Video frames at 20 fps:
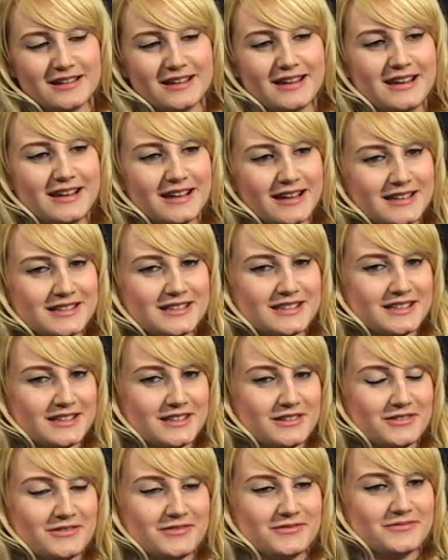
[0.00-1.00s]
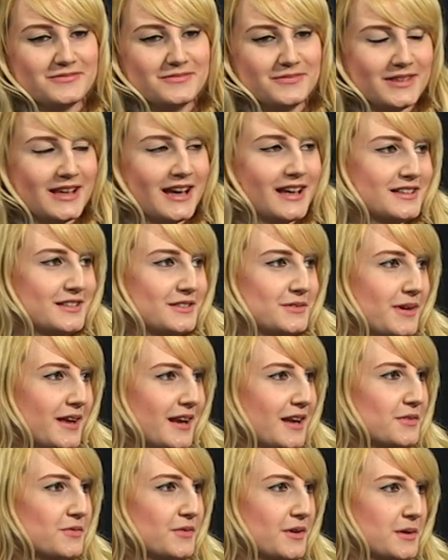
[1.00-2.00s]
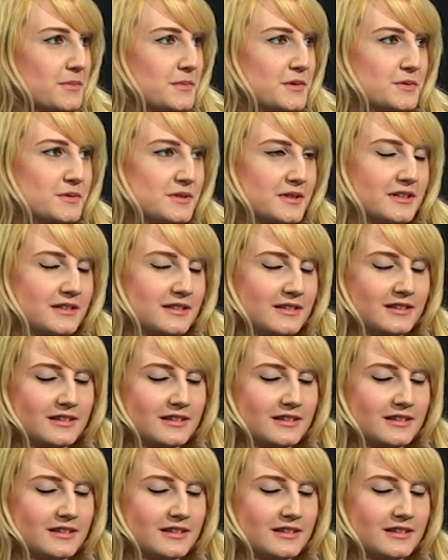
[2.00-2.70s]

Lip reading: likes to do that as well. He's very musical.